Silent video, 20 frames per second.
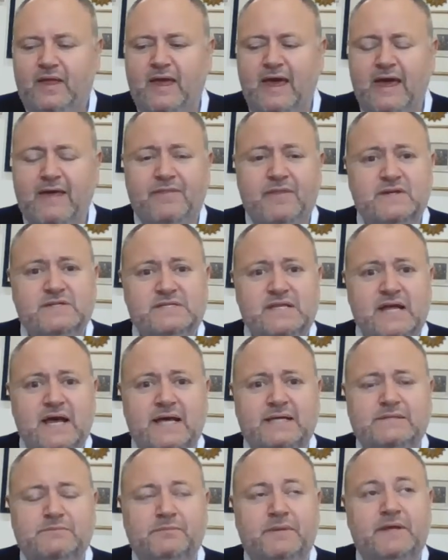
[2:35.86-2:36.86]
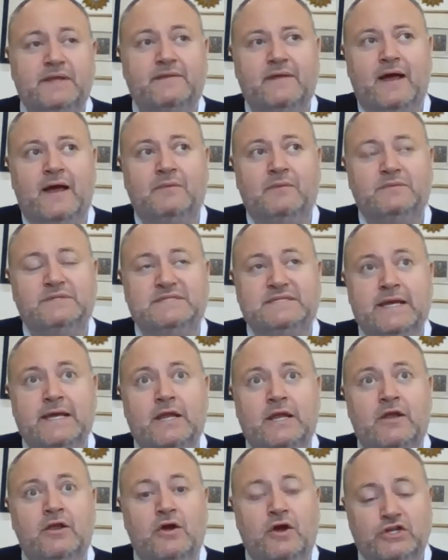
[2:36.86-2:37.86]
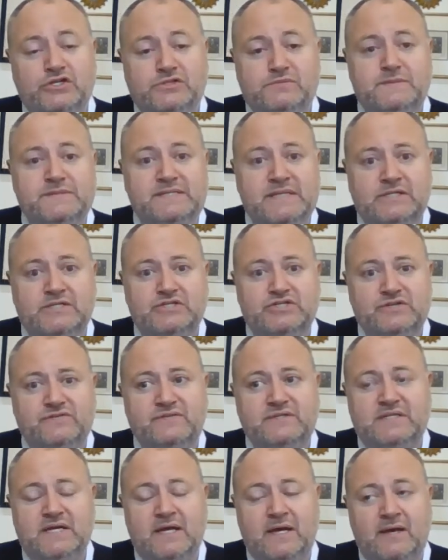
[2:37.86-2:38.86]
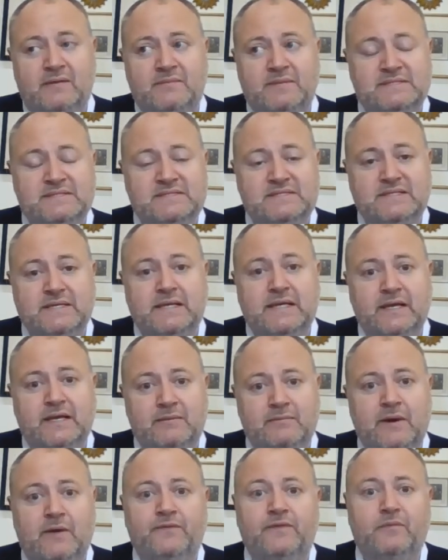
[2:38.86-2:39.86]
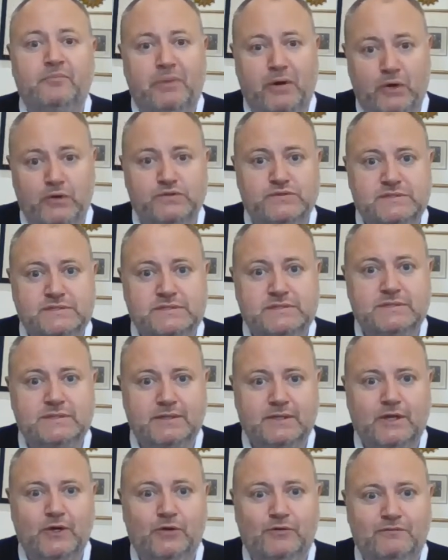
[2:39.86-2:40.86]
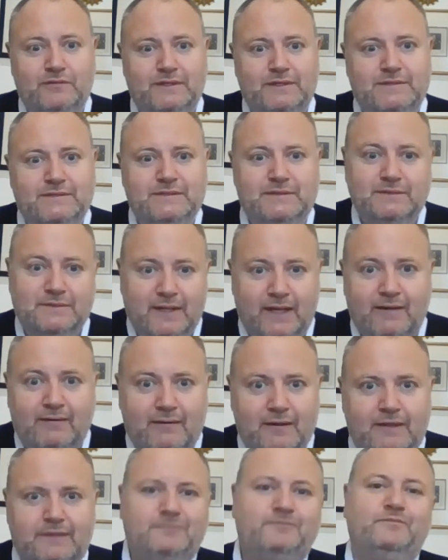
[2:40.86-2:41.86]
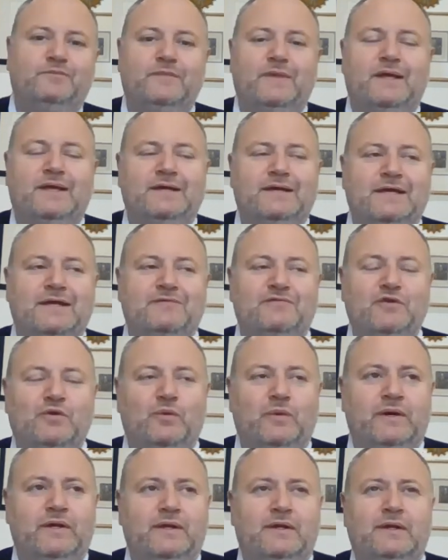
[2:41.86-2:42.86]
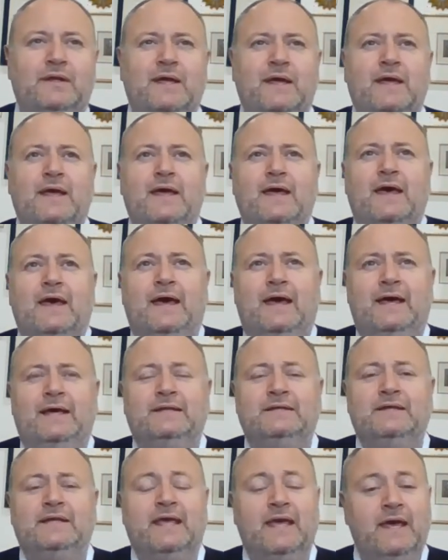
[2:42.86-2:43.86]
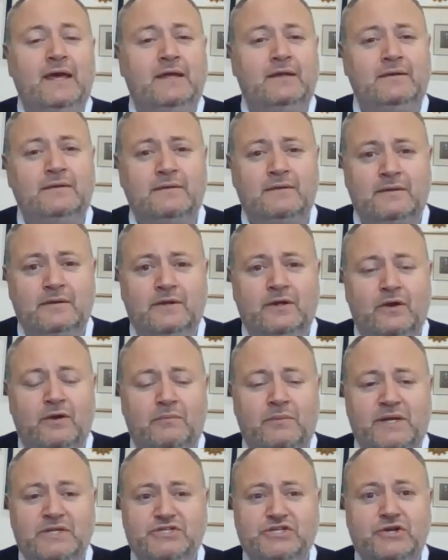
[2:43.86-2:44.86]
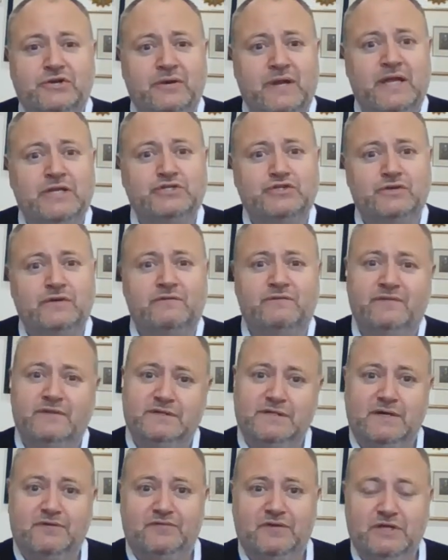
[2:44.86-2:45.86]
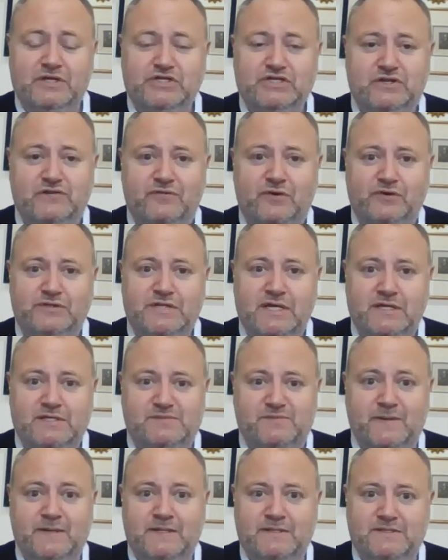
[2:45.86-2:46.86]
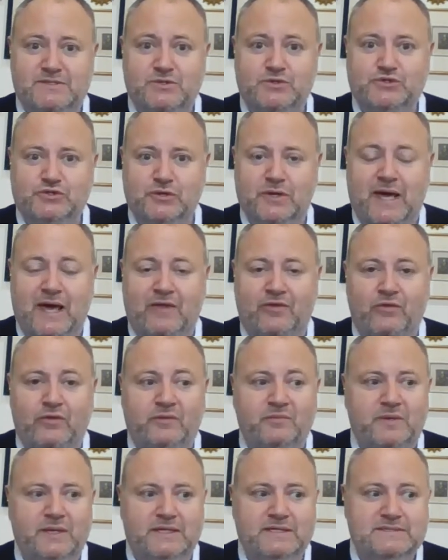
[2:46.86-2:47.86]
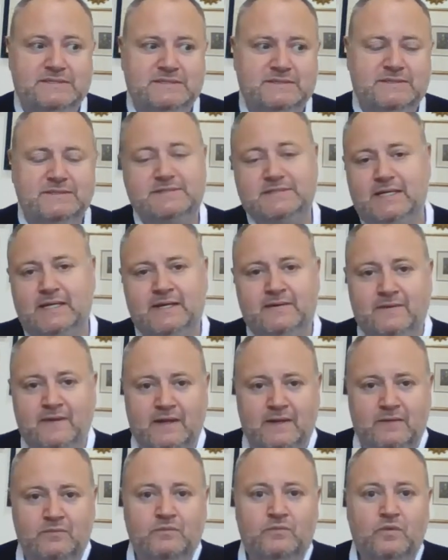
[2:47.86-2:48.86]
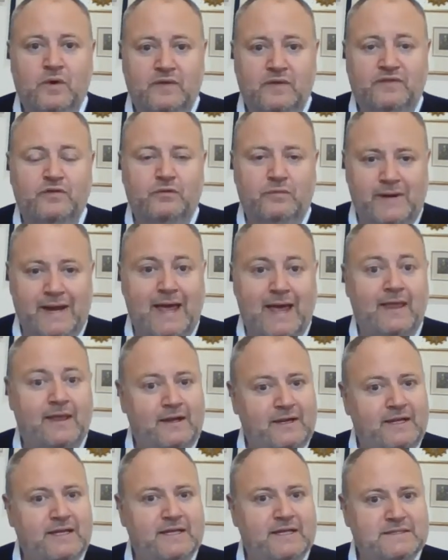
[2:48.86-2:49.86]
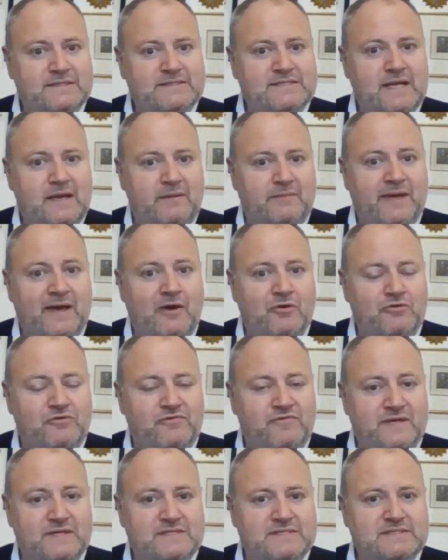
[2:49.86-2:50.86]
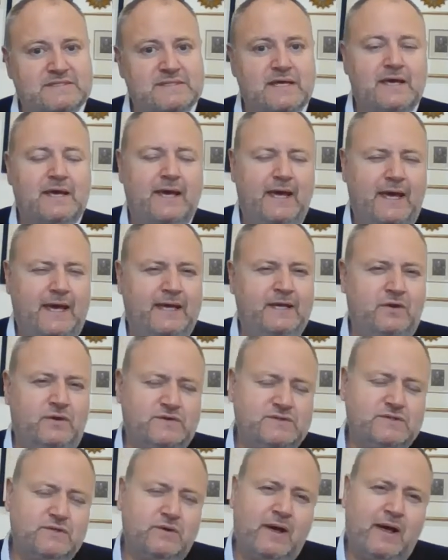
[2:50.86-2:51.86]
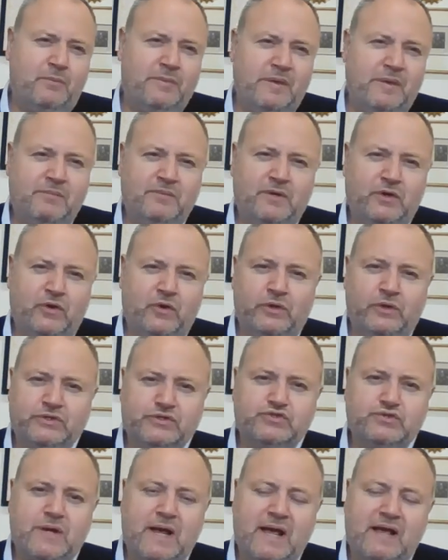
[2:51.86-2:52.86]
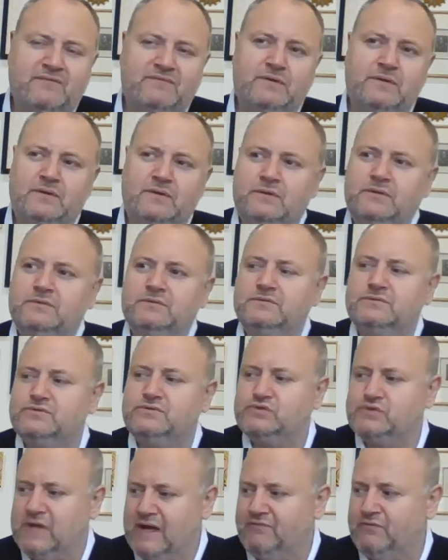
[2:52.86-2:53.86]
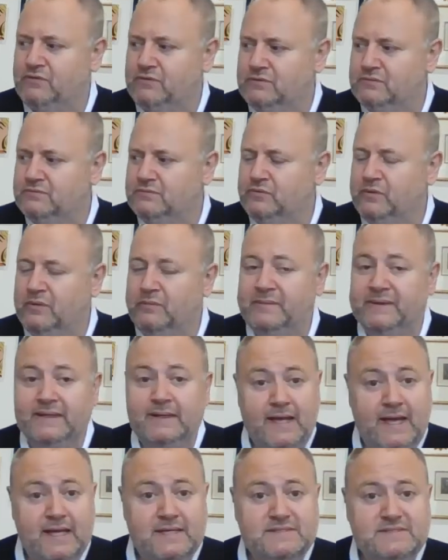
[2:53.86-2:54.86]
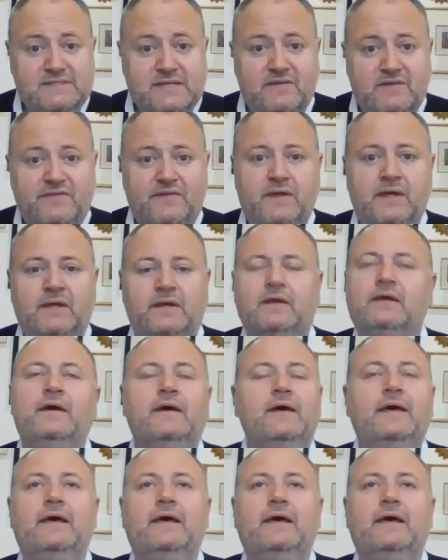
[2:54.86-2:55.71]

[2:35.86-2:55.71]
And there's that, but I would say a large percentage of the time is thinking about the post-COVID era, if you will. And again, by sheer nature of the definition of hotels being social gathering places, and then what the reality is coming out of this, and also how people are going to travel will be less, I think.